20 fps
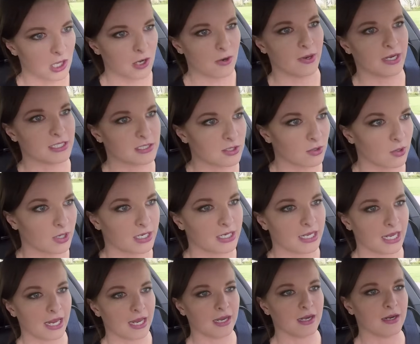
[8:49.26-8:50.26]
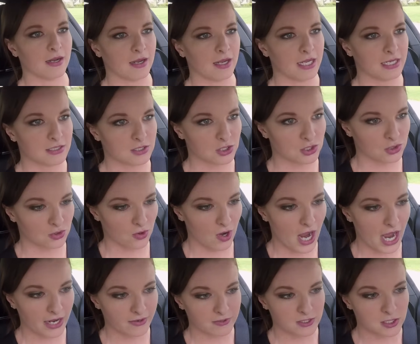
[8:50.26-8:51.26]
low end torque gain. It
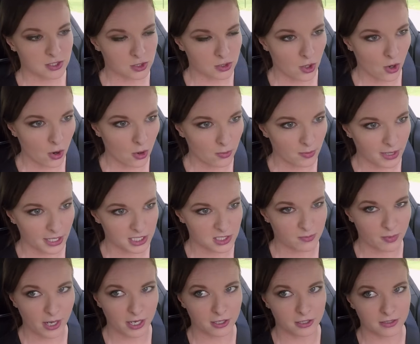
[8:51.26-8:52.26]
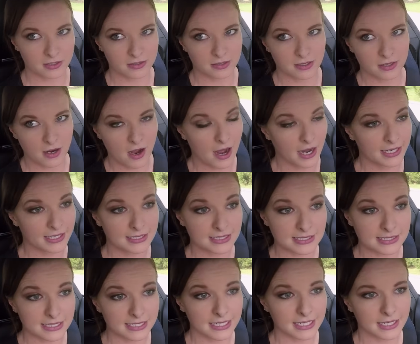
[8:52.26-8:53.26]
drives so much better.
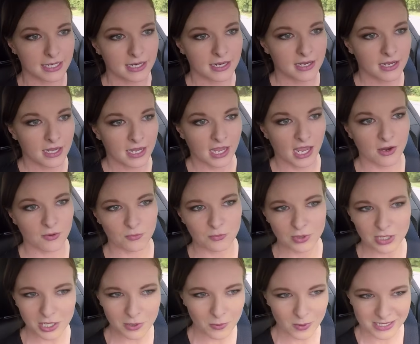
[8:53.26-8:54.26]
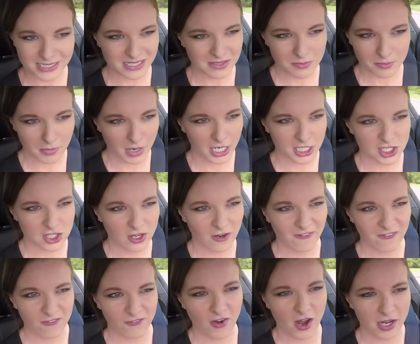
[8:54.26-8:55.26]
Honestly, it really wasn't much
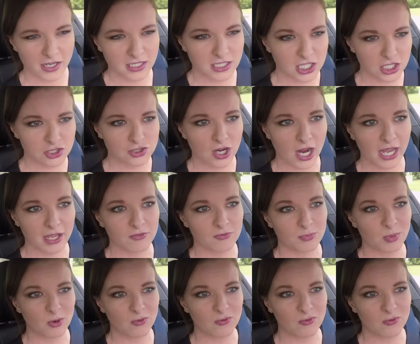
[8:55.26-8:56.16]
fun to drive